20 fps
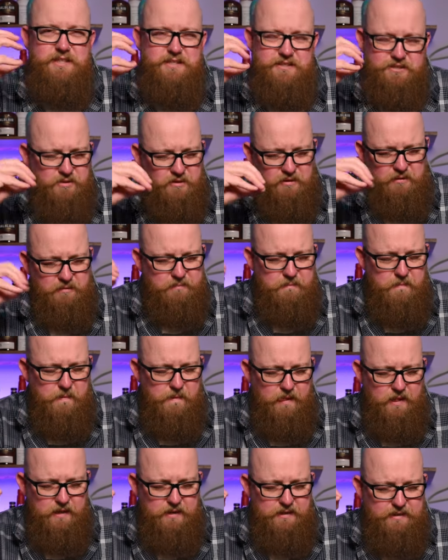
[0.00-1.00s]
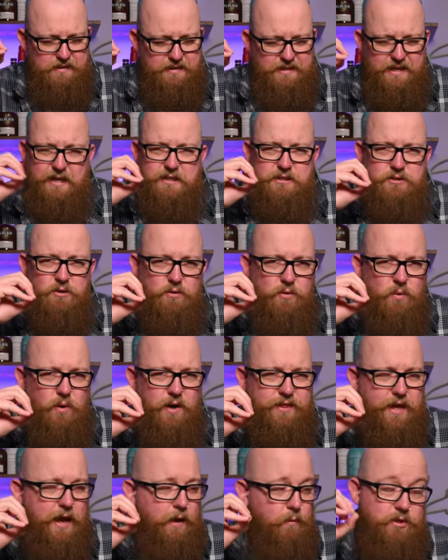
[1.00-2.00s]
It's not, yeah, it's not
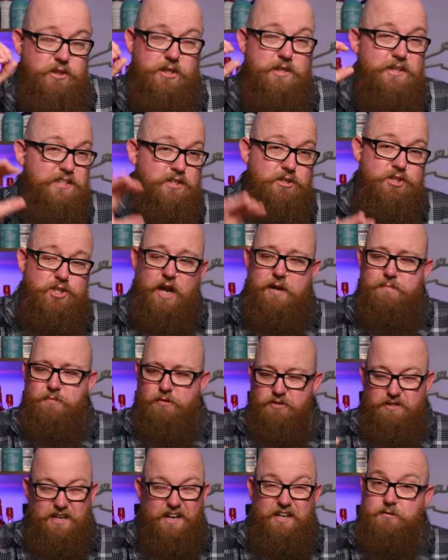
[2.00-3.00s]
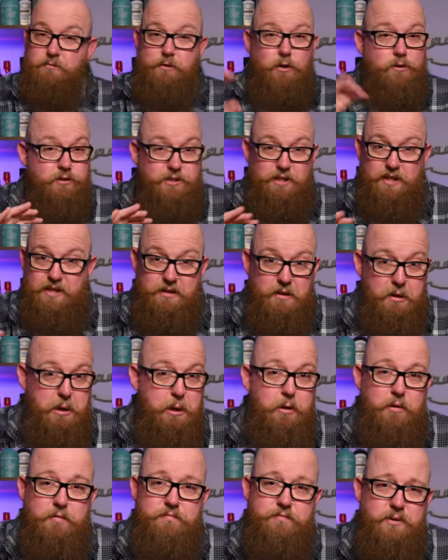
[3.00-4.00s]
quite there, which is a shame because I honestly
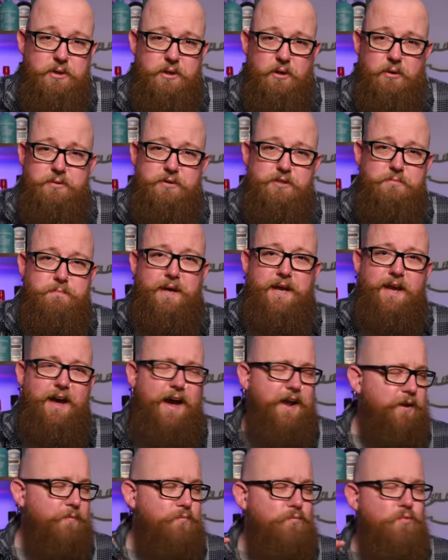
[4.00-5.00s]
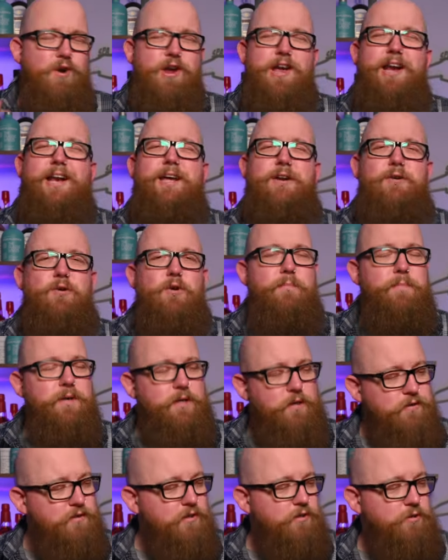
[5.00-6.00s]
love Yonder's beer, and I'm really annoyed
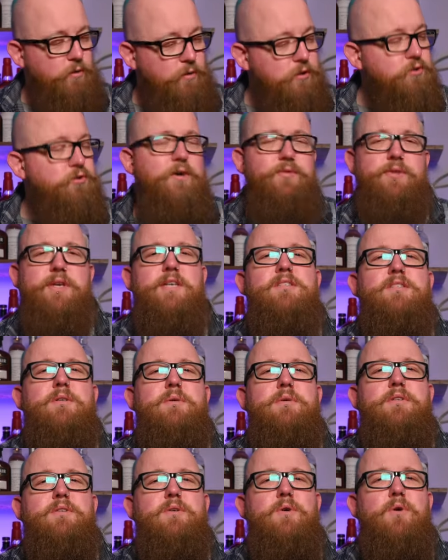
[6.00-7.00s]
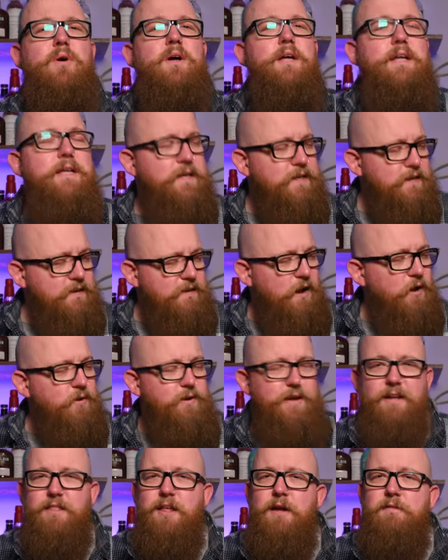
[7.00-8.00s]
because I thought, I tried these two and I thought, oh
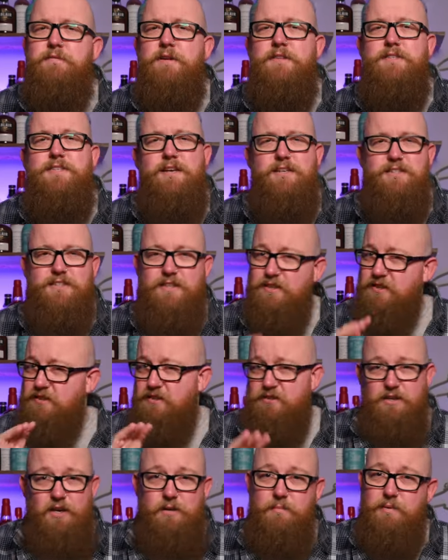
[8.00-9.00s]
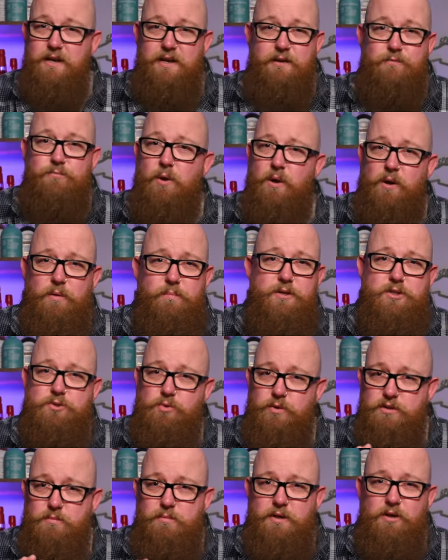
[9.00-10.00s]
yeah, they're fantastic. This is going to be right on my
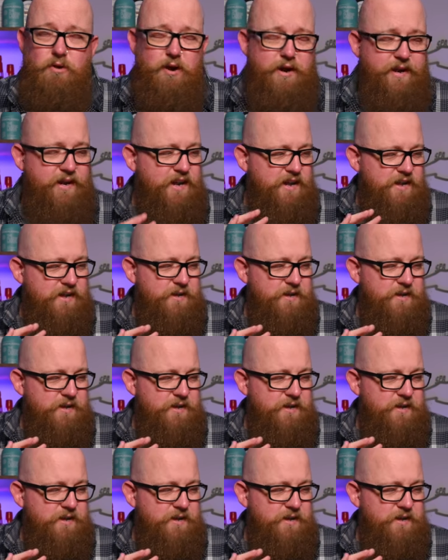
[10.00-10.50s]
street, it's going to be great.